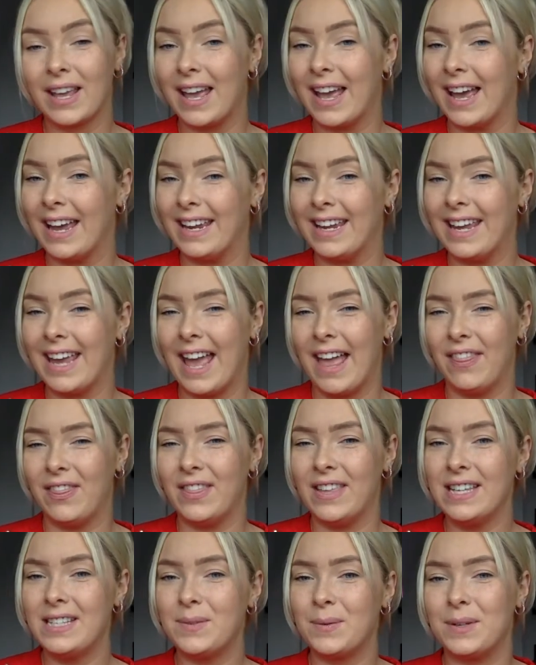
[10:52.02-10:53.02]
Again,
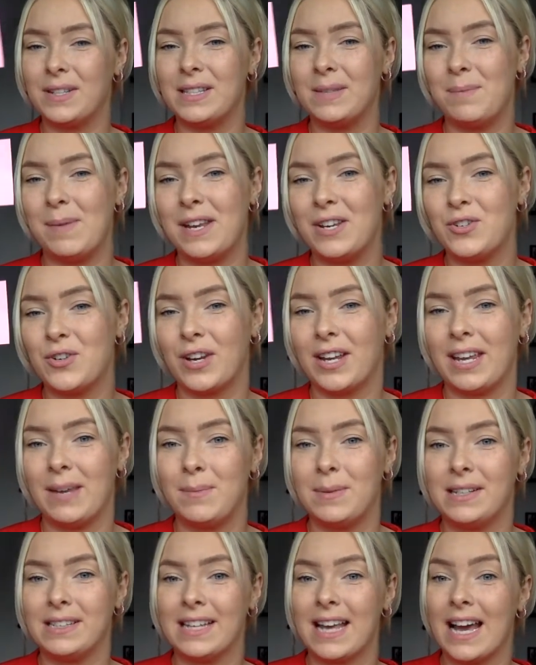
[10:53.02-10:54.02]
this one's a bit tricky
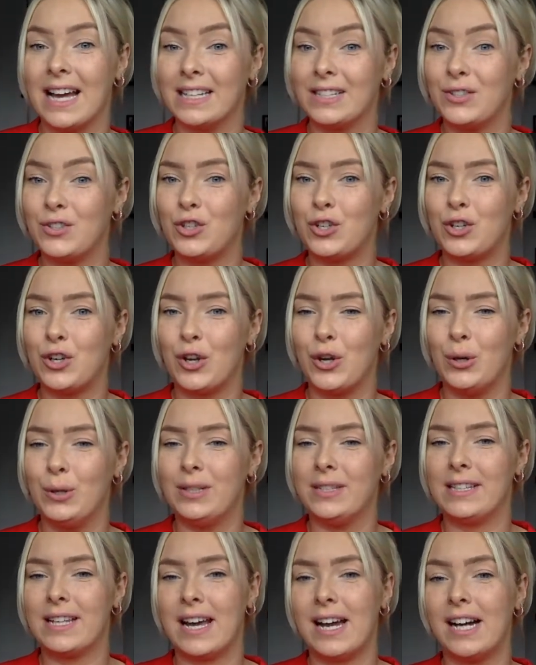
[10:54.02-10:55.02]
because it has two
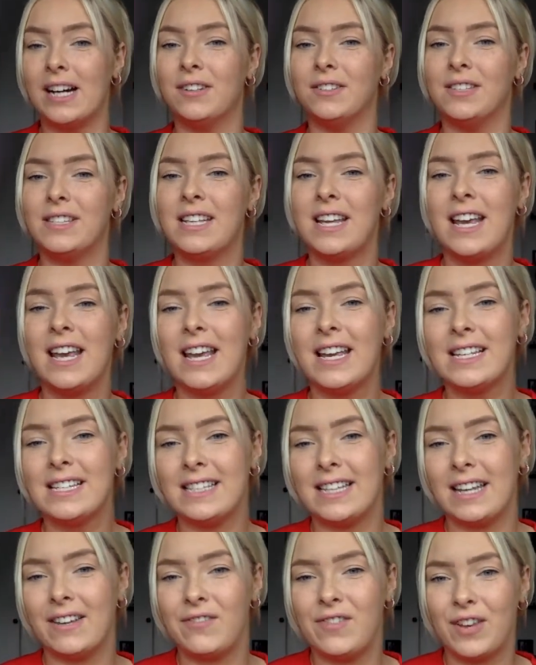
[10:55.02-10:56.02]
sounds.
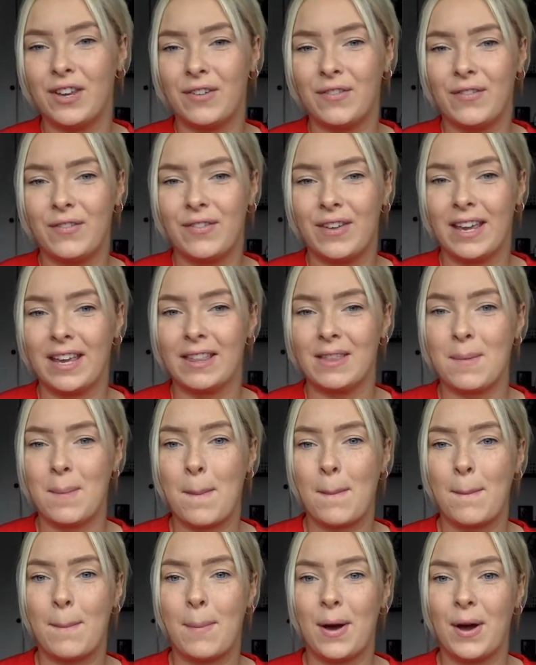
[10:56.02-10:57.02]
See if you can figure
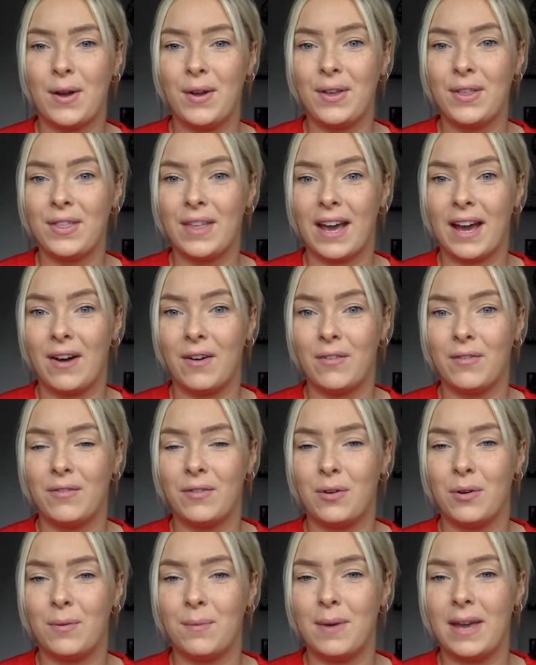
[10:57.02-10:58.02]
them both out
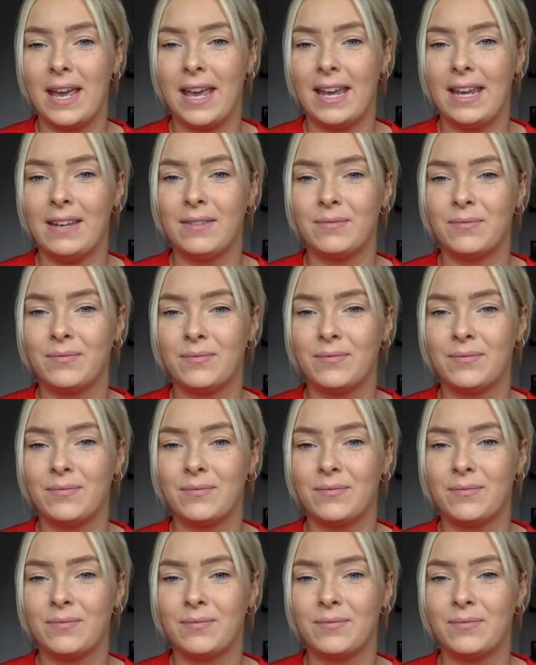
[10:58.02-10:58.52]
for me.